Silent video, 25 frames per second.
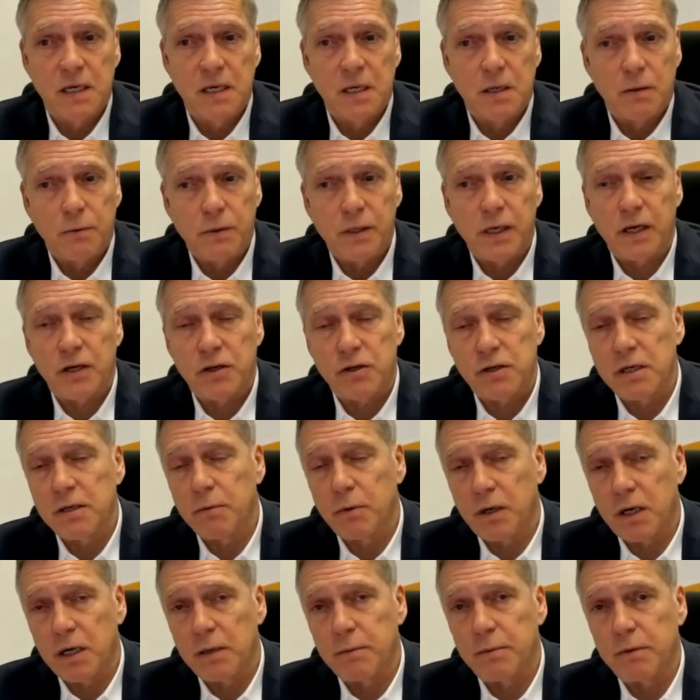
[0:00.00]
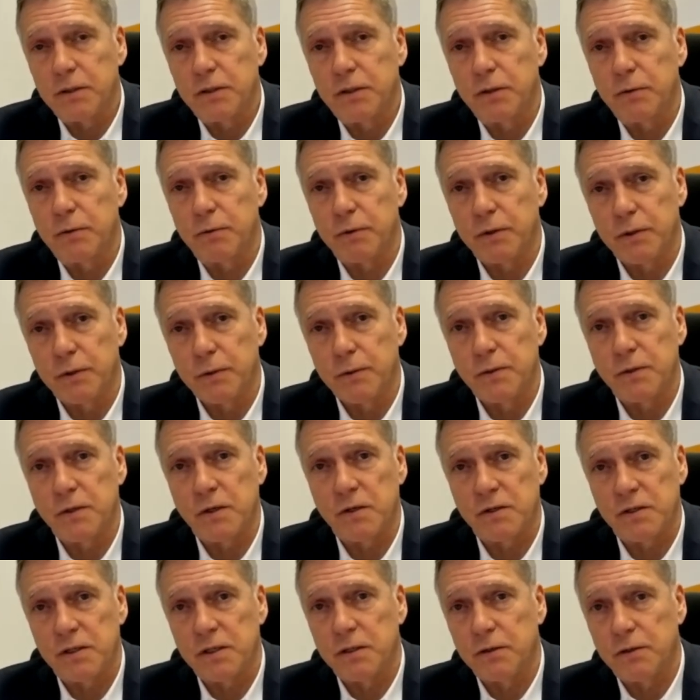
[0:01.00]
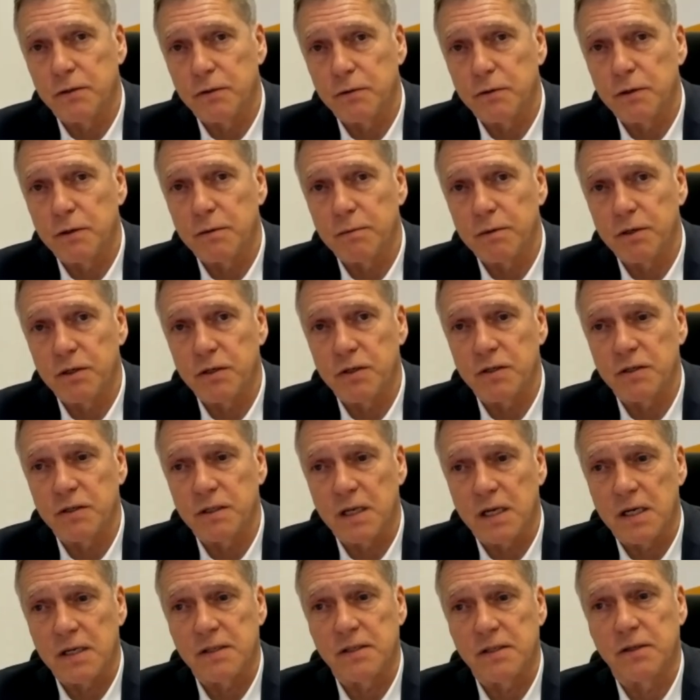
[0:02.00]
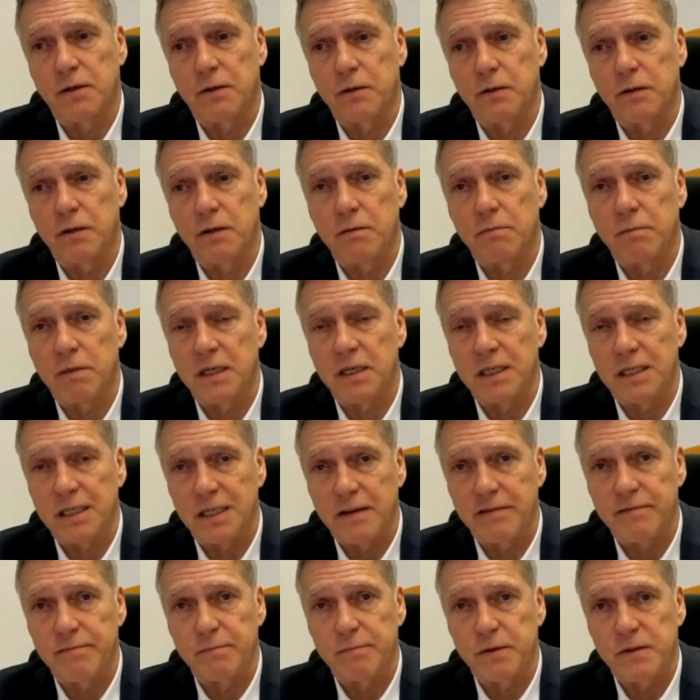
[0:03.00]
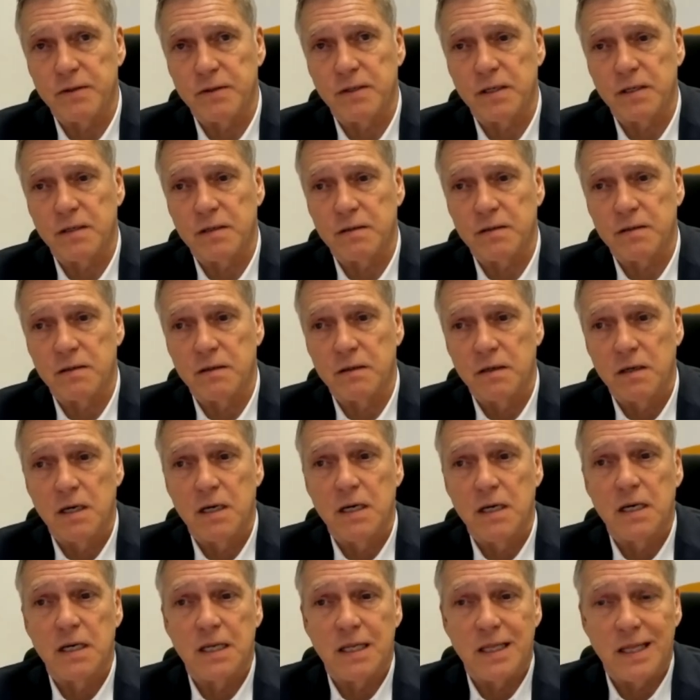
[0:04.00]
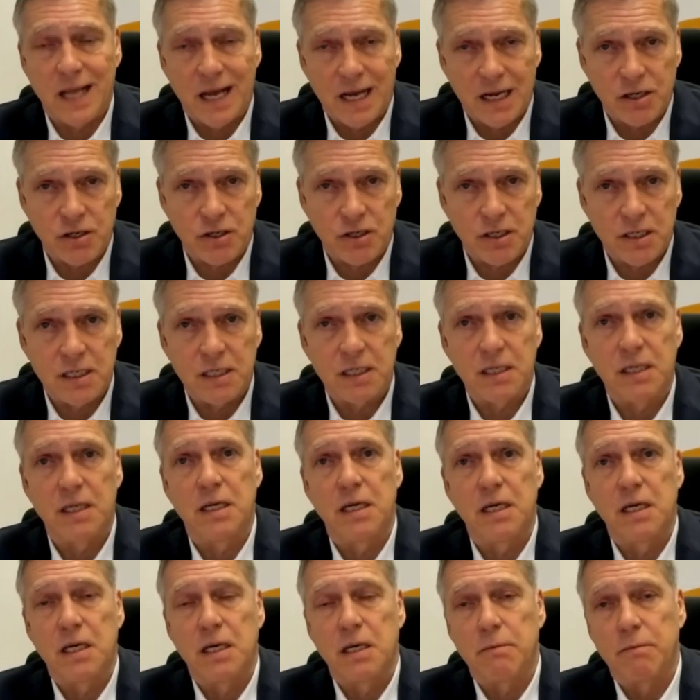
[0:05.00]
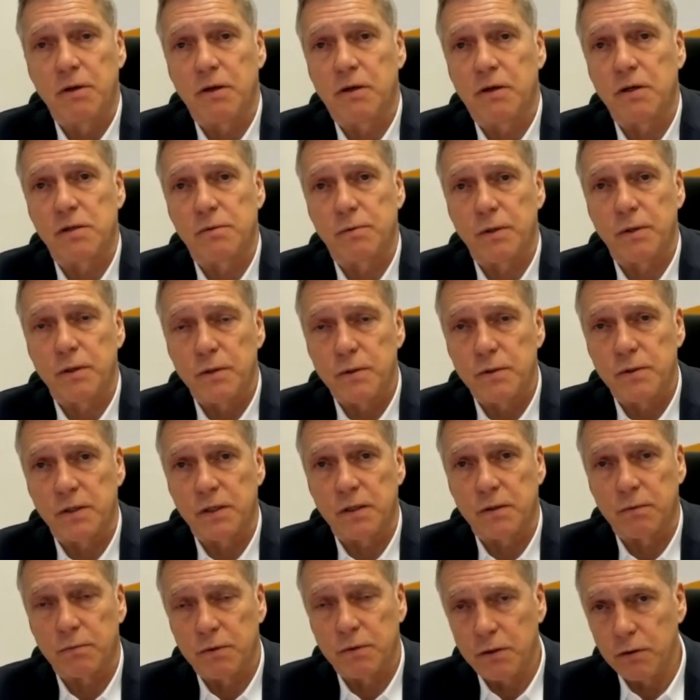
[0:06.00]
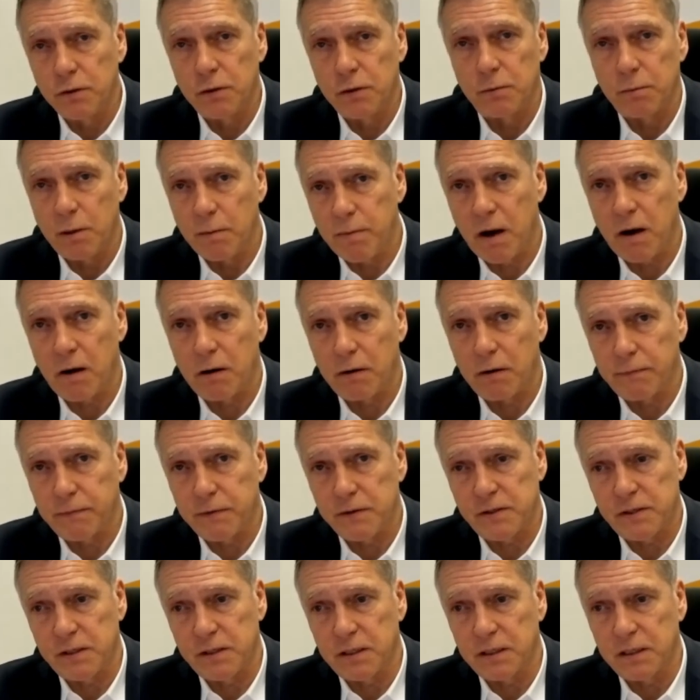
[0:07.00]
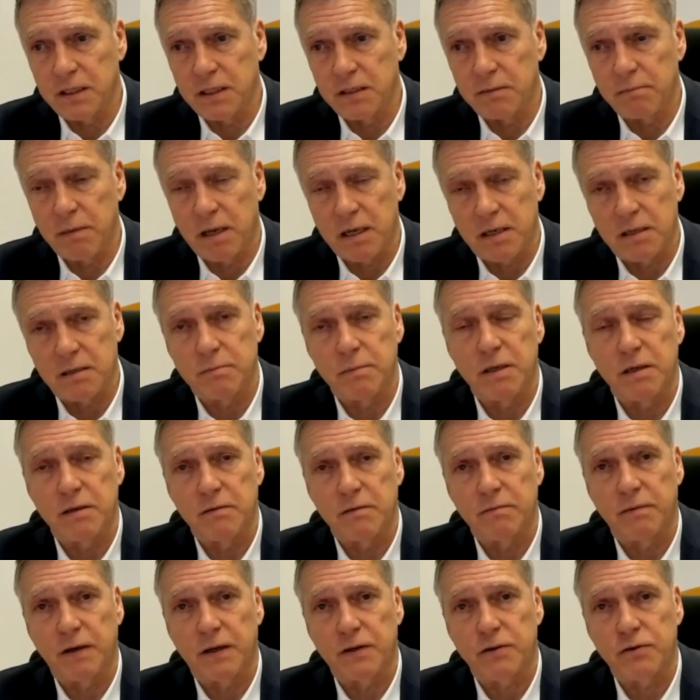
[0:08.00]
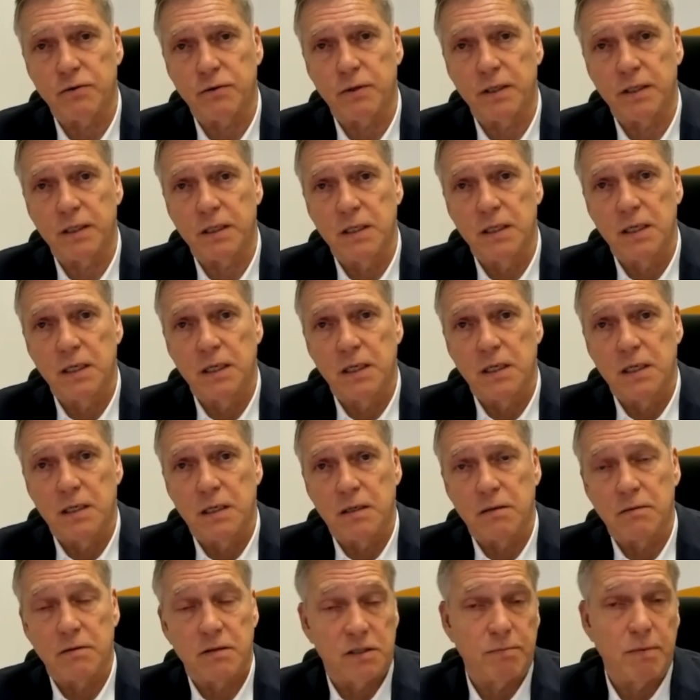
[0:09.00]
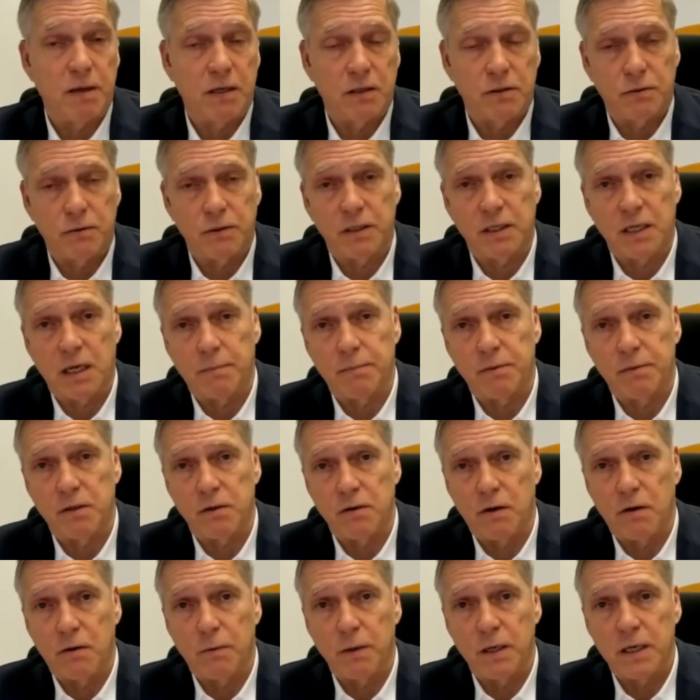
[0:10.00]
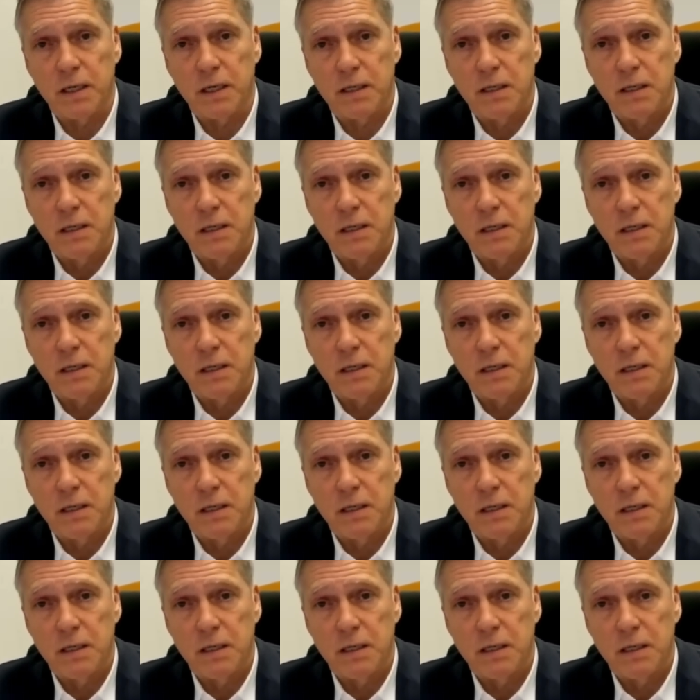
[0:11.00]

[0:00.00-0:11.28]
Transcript: We actually were able to reduce our CO2 emissions last year alone by 11%, largely because we're using renewable power for silicon metal manufacturing and smelting up in Norway.